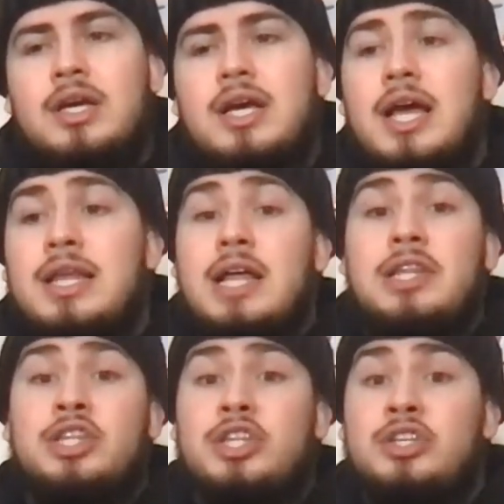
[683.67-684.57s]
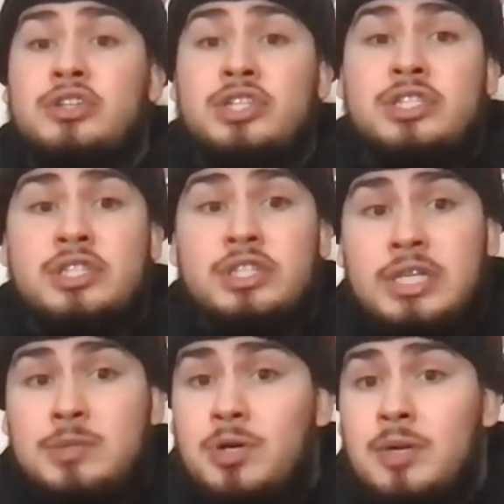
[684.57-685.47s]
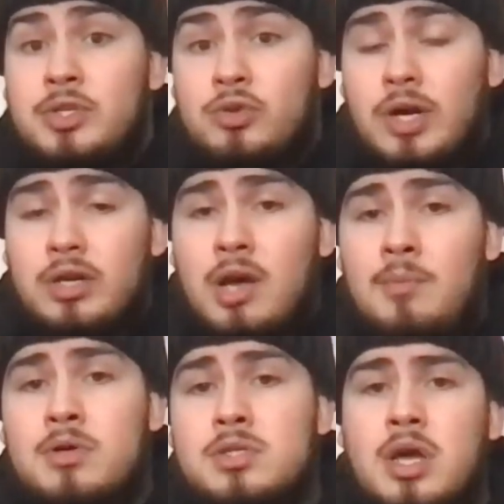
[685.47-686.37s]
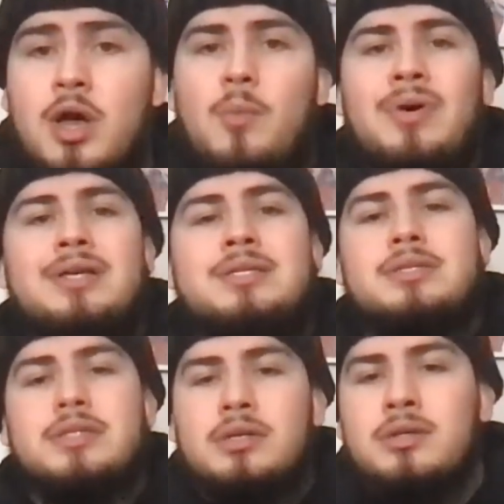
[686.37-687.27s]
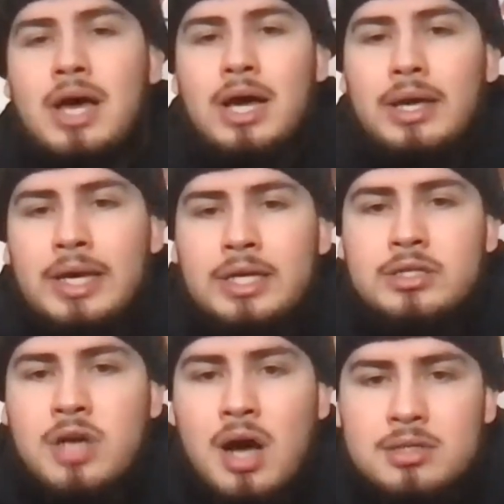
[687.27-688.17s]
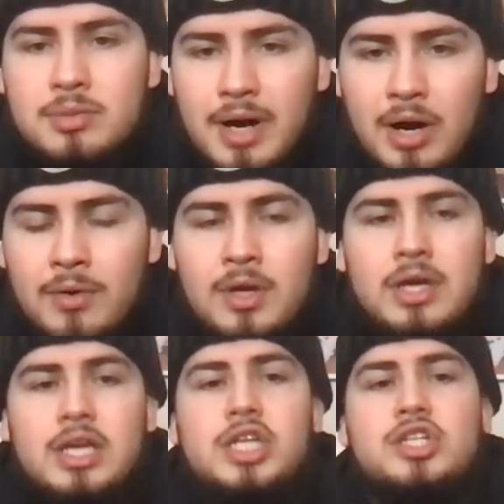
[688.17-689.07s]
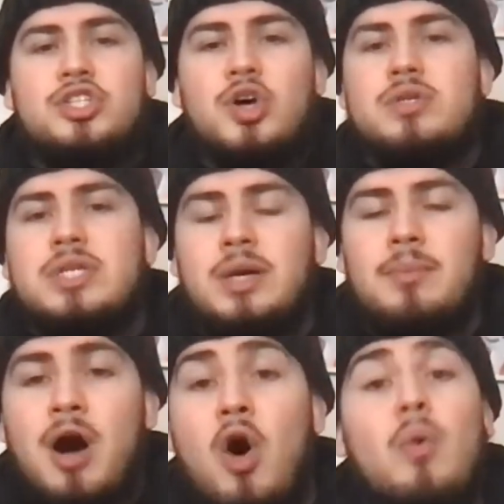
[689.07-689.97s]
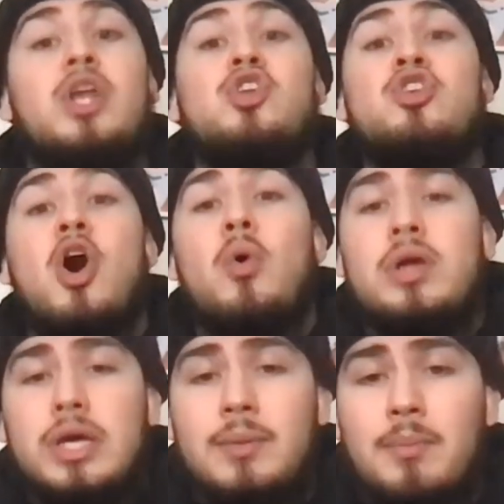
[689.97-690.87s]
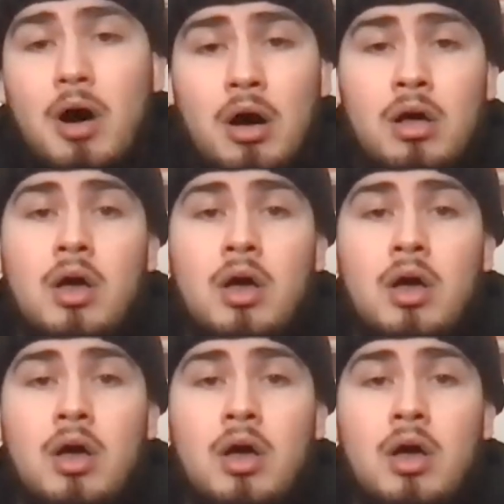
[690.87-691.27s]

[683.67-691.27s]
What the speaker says: And then he's putting up these great numbers, but he's still not getting talked about. He shows he can ball. We know he can ball.